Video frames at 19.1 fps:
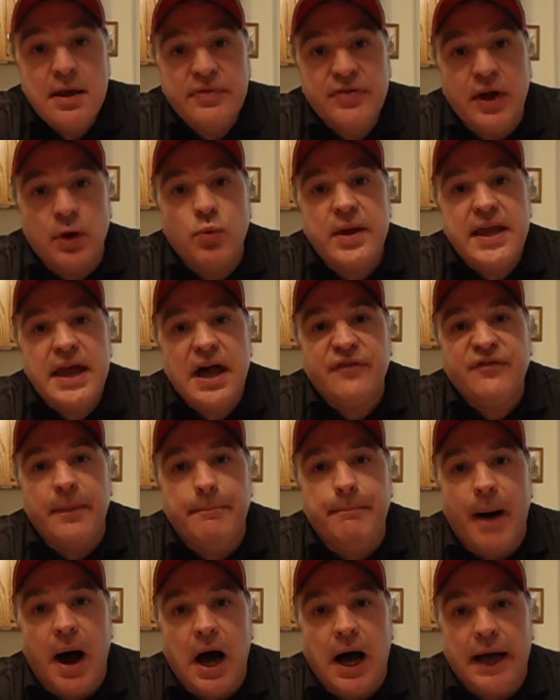Then we have a
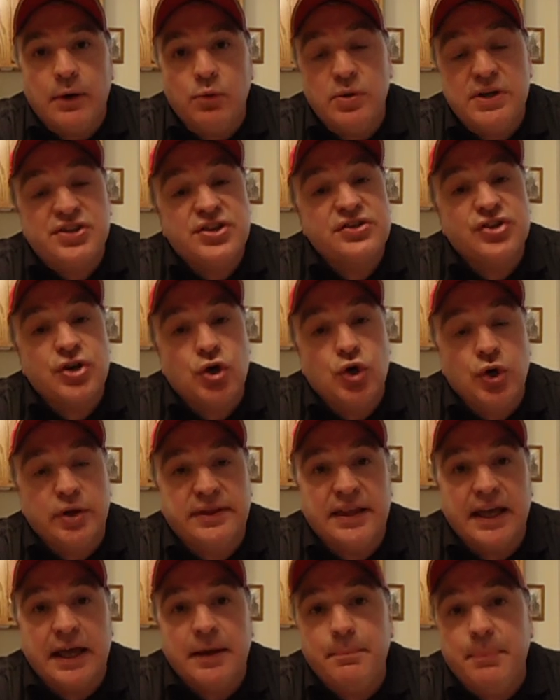bye, which is a
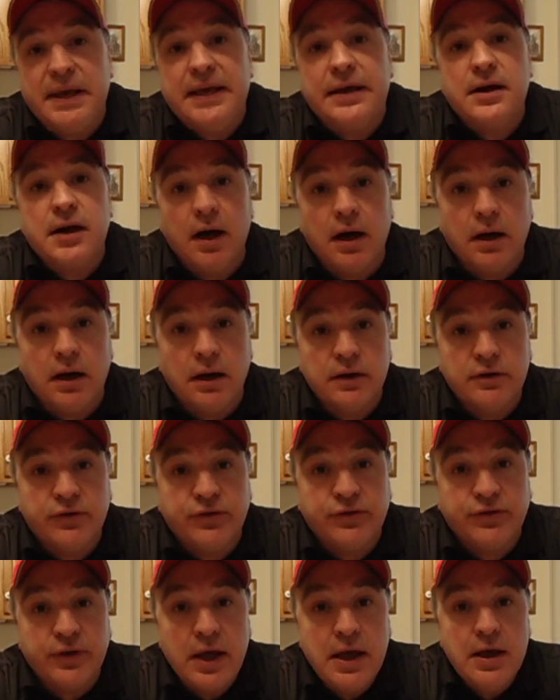good thing
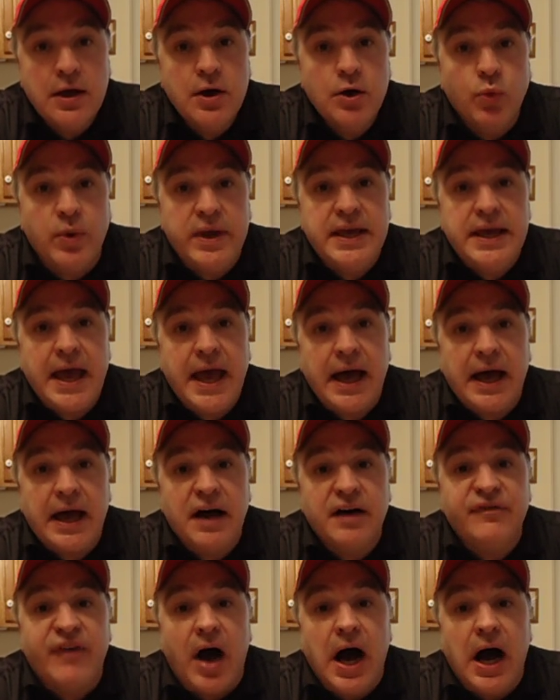because we
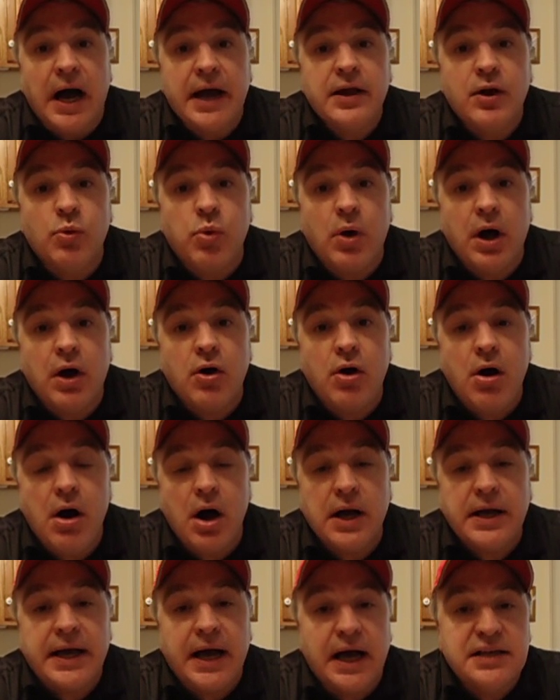have Iowa
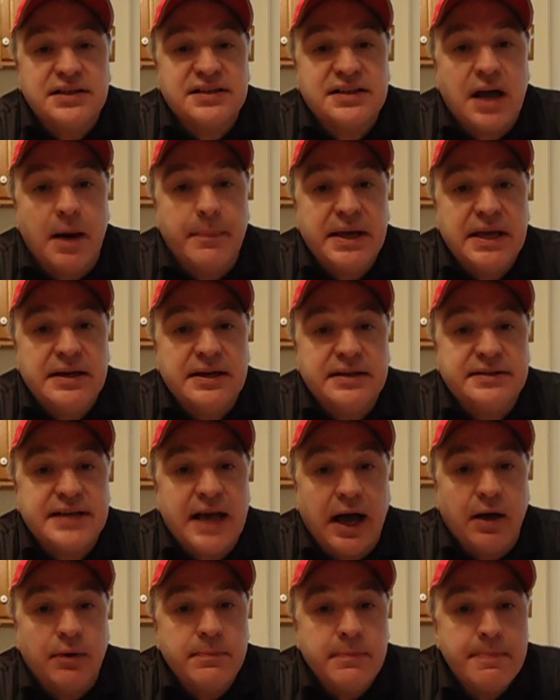Hawkeyes coming into
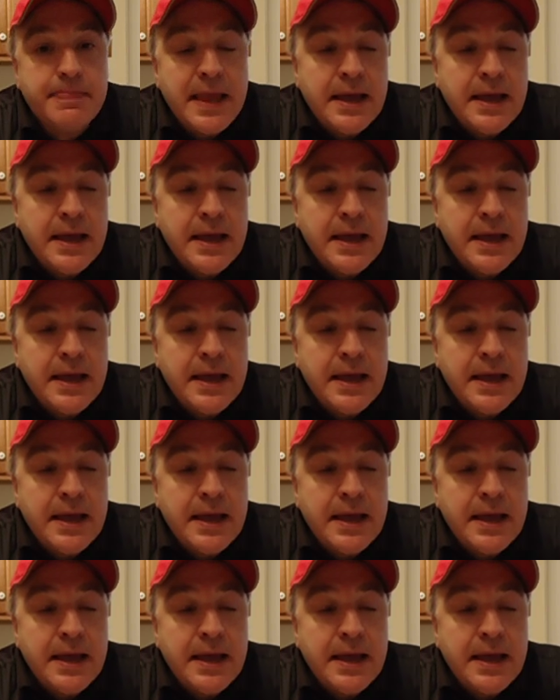town.